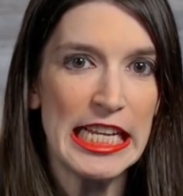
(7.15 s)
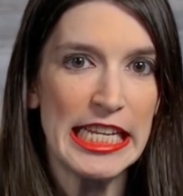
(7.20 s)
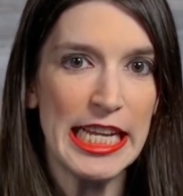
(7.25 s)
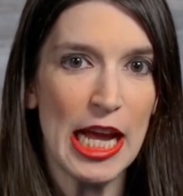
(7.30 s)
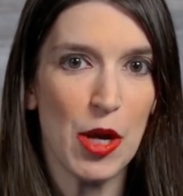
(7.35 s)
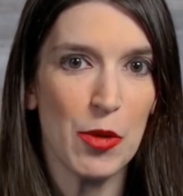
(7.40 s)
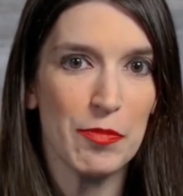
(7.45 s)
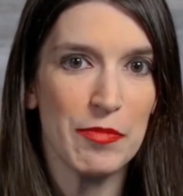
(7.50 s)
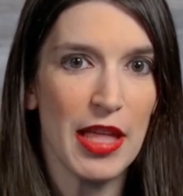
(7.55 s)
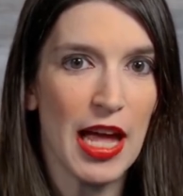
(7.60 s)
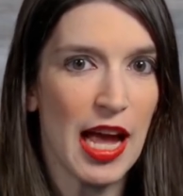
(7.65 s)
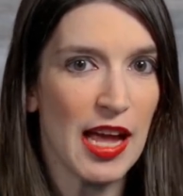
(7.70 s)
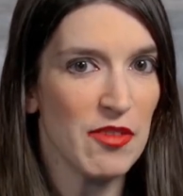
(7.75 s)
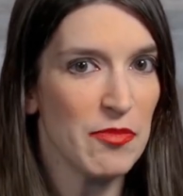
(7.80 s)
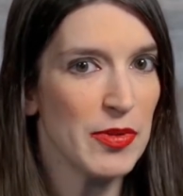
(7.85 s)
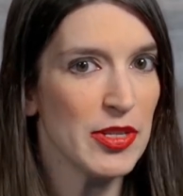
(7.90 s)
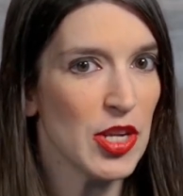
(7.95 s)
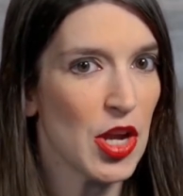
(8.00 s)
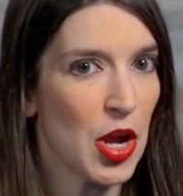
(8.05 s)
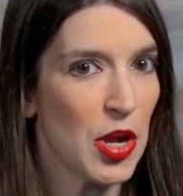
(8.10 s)
Now,
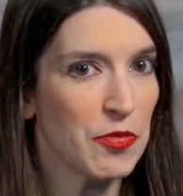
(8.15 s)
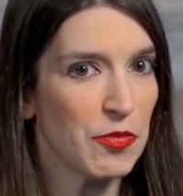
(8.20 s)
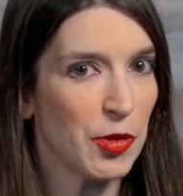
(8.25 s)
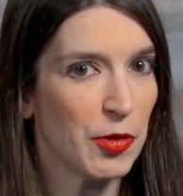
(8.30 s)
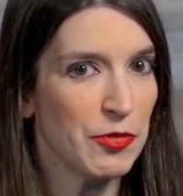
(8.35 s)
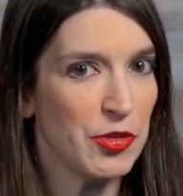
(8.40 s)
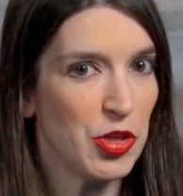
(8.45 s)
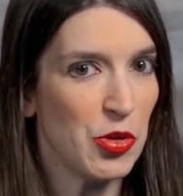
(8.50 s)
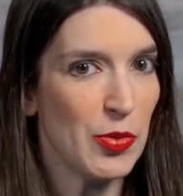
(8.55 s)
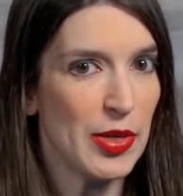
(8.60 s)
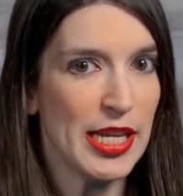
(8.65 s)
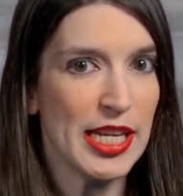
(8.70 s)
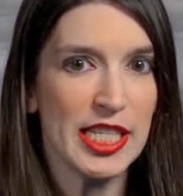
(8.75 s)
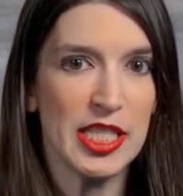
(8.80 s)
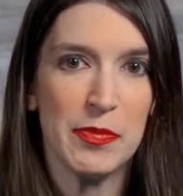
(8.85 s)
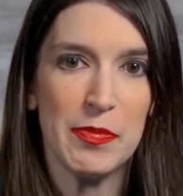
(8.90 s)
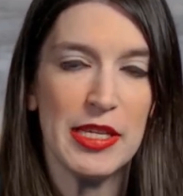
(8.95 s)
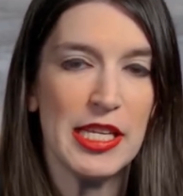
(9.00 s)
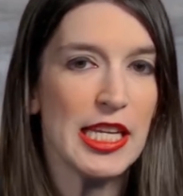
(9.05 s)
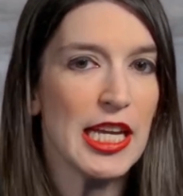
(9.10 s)
I've been gone for a few
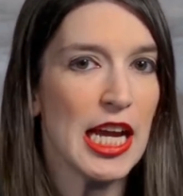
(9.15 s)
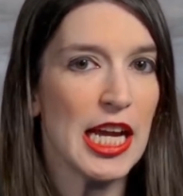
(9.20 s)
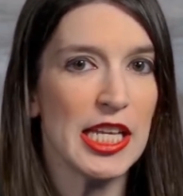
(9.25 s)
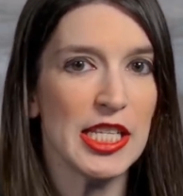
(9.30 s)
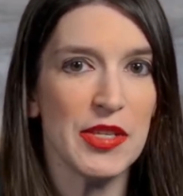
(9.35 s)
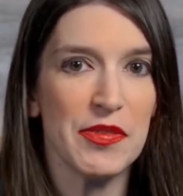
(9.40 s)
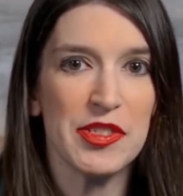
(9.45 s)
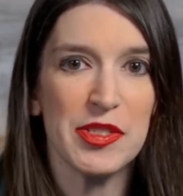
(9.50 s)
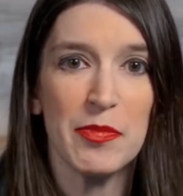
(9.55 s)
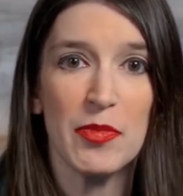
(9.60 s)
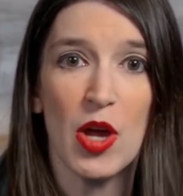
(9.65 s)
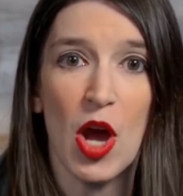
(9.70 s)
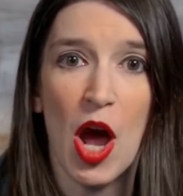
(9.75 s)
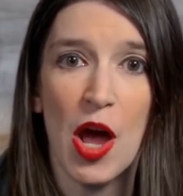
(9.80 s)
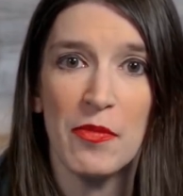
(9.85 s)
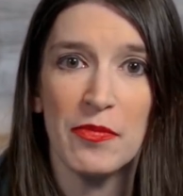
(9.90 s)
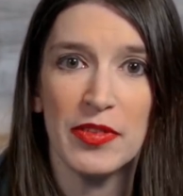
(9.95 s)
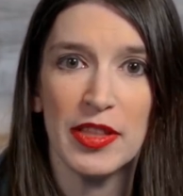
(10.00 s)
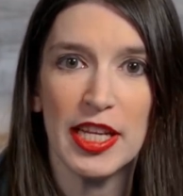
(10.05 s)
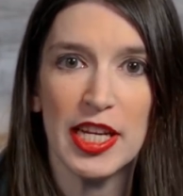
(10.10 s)
weeks because of some
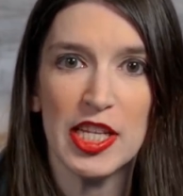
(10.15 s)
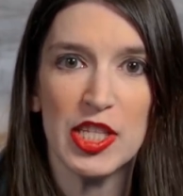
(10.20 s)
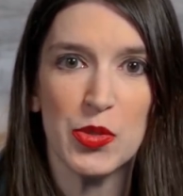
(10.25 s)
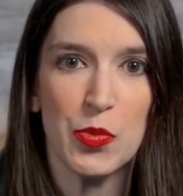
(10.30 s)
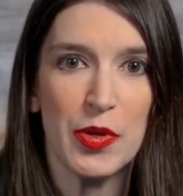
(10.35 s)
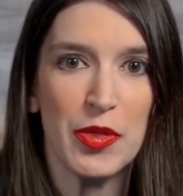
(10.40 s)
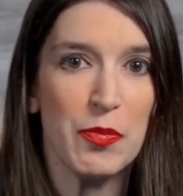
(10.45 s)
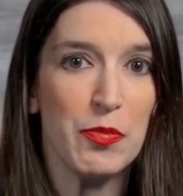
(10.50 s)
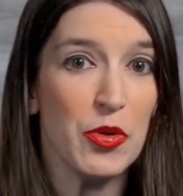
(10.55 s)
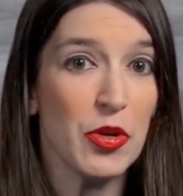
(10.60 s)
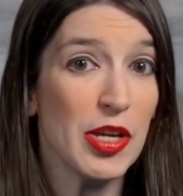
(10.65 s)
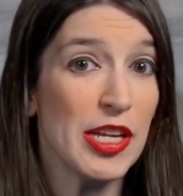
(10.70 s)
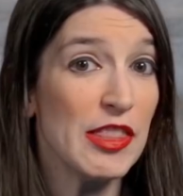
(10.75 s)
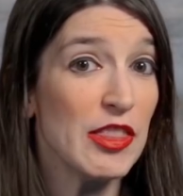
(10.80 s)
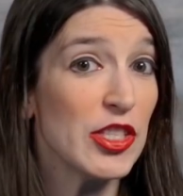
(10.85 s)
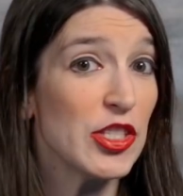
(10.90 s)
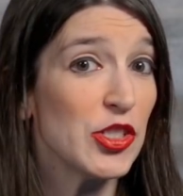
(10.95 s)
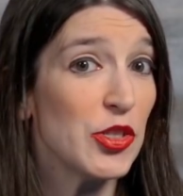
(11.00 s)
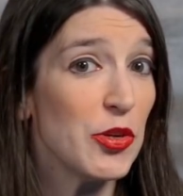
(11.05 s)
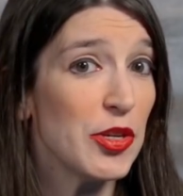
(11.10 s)
conflicts with
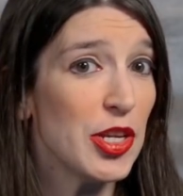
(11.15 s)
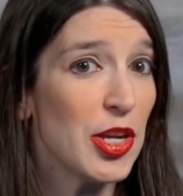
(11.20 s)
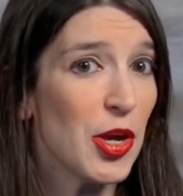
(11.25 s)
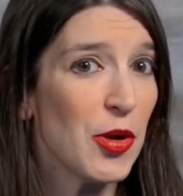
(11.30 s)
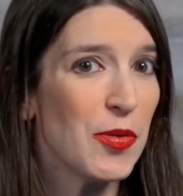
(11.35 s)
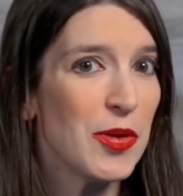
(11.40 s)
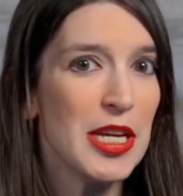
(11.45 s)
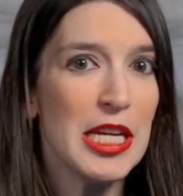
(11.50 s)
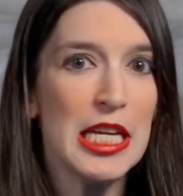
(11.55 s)
Booking Studio,